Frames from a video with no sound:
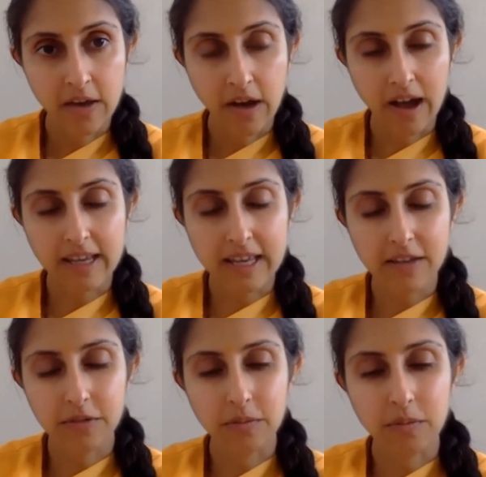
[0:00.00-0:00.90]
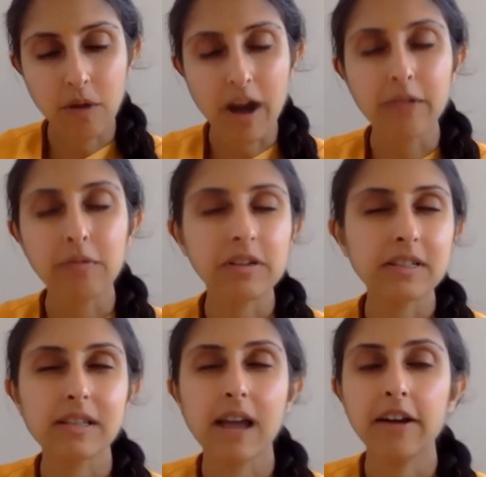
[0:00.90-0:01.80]
Again, why we're
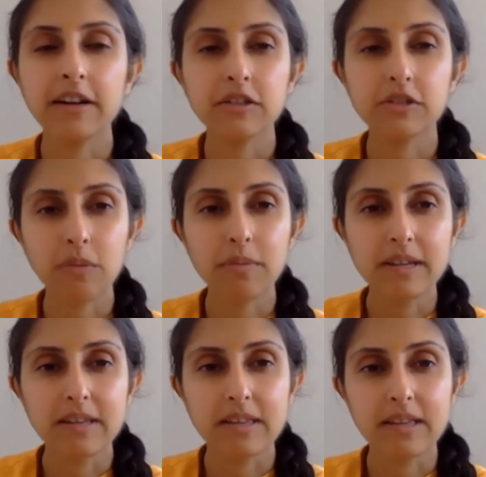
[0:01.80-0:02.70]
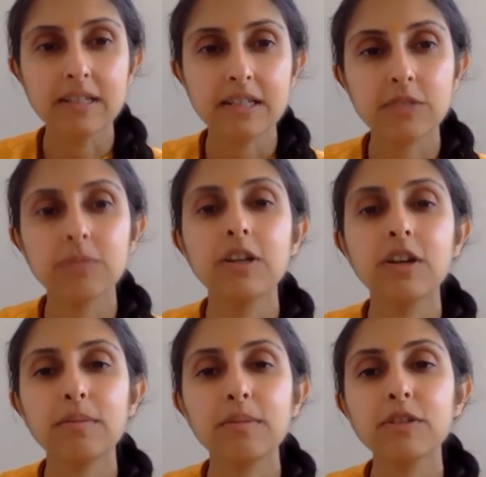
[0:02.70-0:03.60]
desiring so many things is
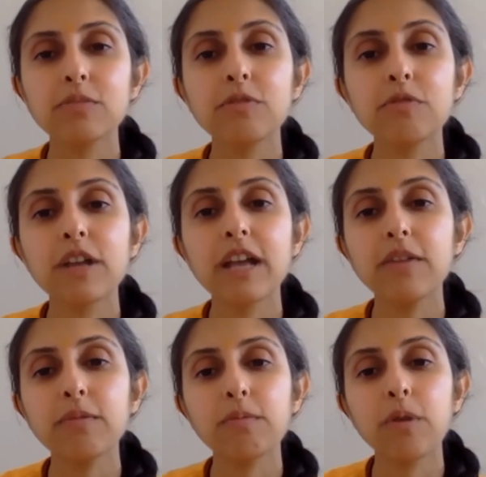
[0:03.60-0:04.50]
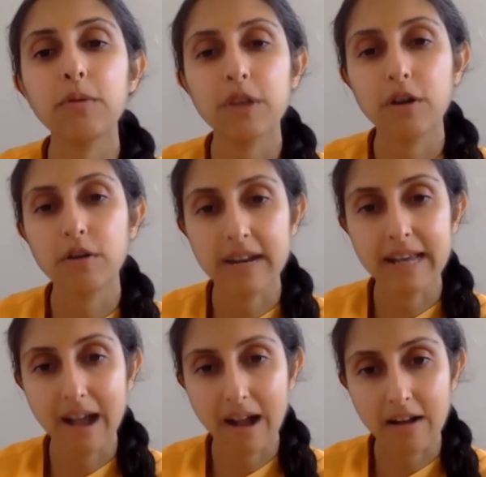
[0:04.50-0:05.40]
because we forget what we already
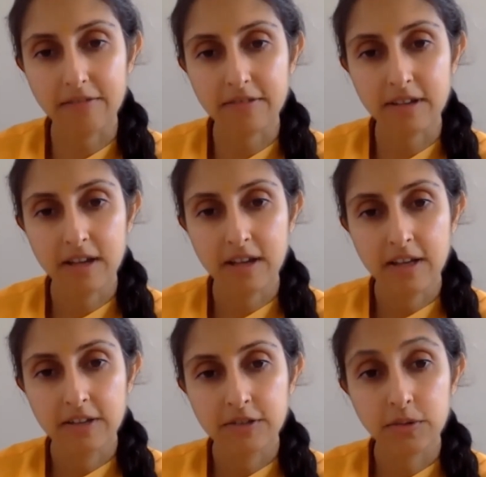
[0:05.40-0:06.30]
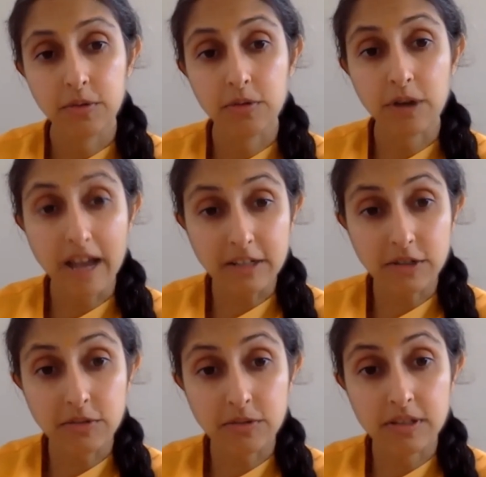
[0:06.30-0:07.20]
have. So
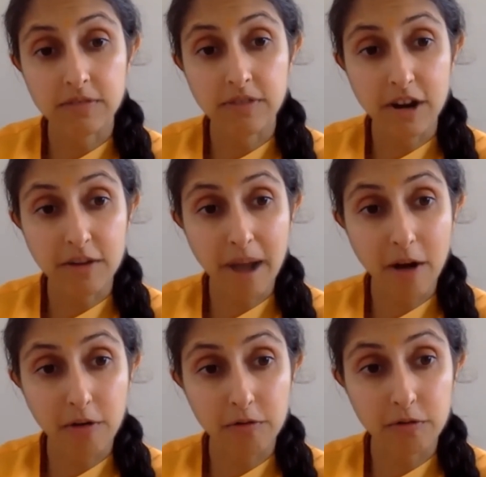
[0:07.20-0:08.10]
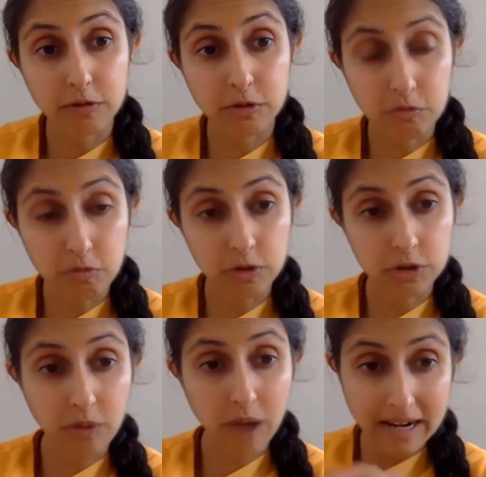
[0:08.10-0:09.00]
gratitude is a very powerful tool
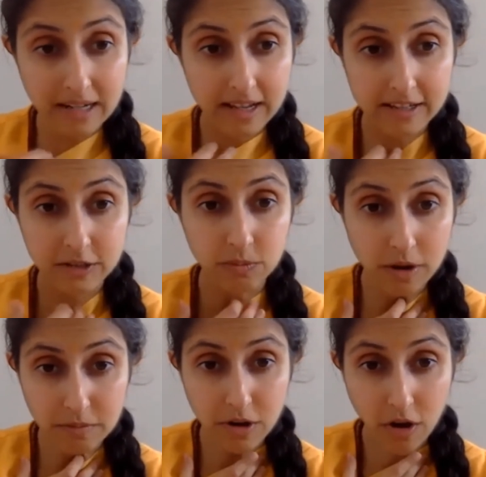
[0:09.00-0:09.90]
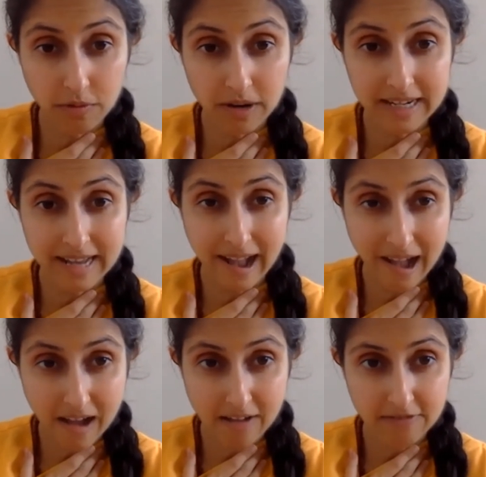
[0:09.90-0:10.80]
to analyze what we already
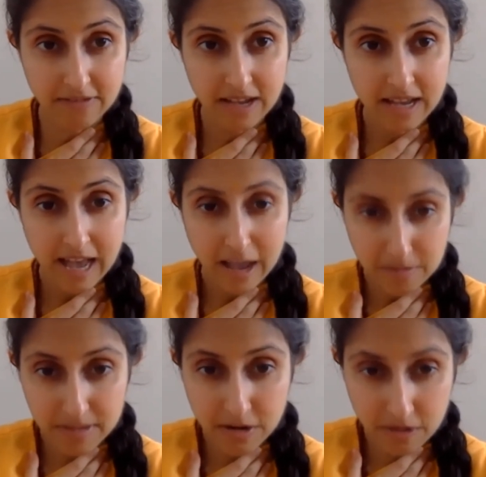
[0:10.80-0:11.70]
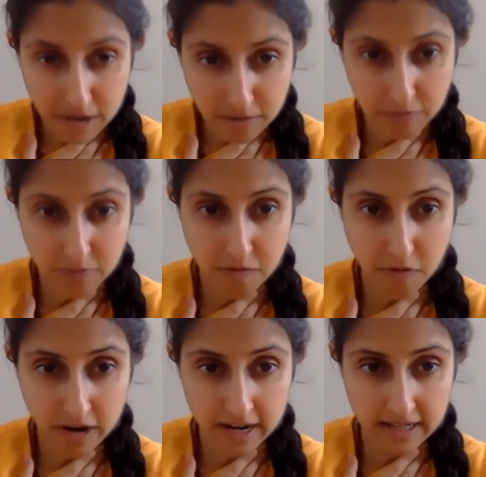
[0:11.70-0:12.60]
have and be grateful
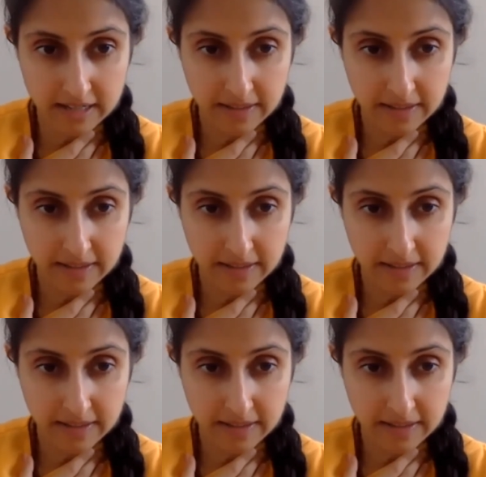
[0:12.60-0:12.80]
for it.